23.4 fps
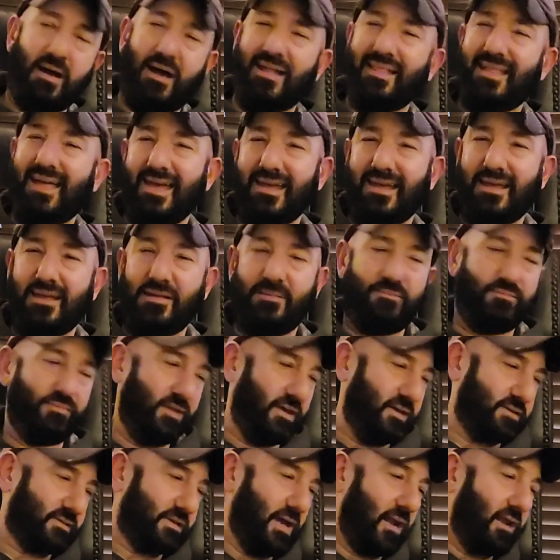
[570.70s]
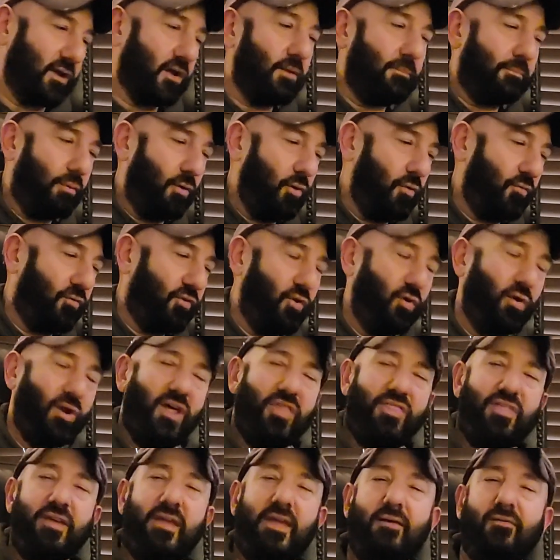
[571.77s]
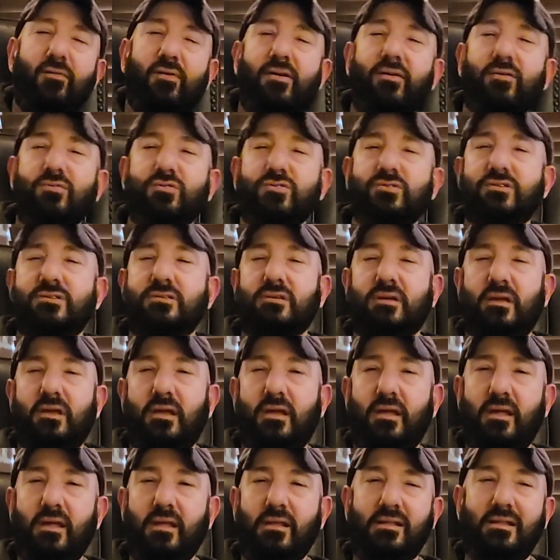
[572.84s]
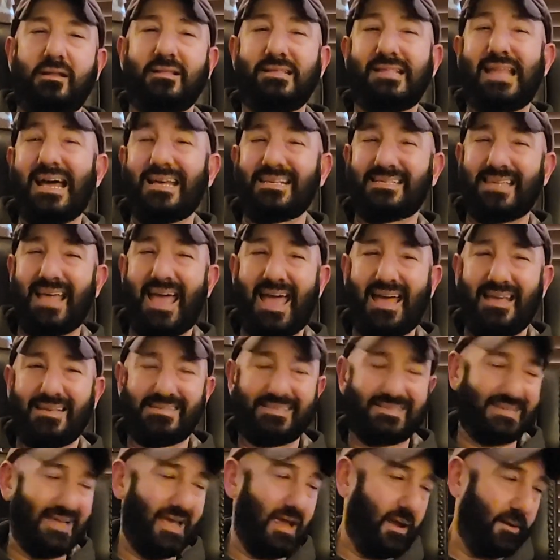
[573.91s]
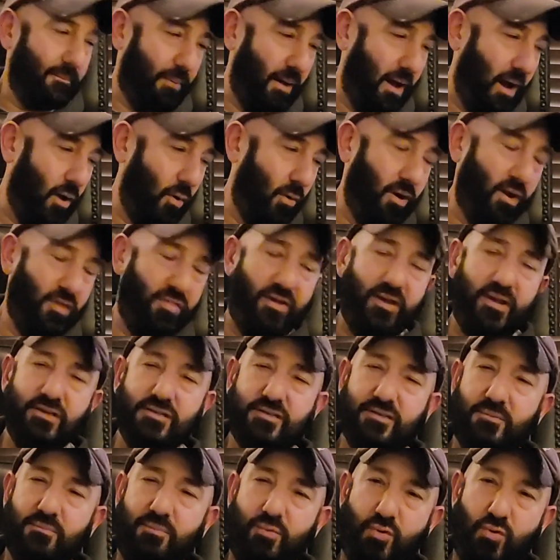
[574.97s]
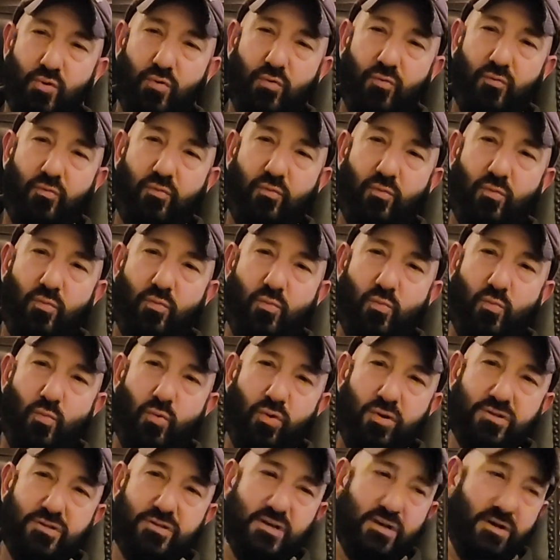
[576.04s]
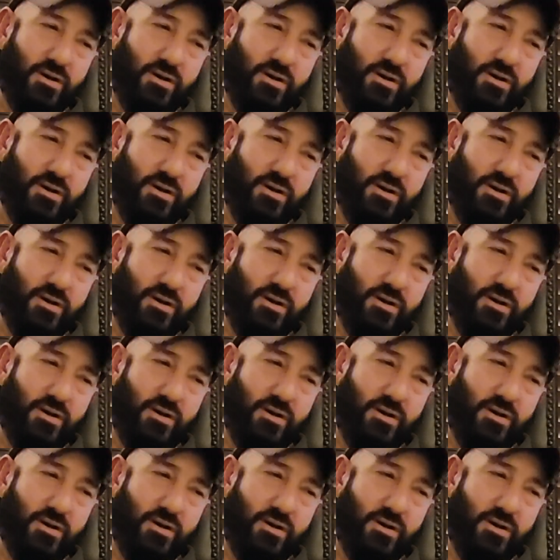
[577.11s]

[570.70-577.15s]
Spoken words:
I like it. It's got a good proof to it. I think that has staying power. I think is the proof. Which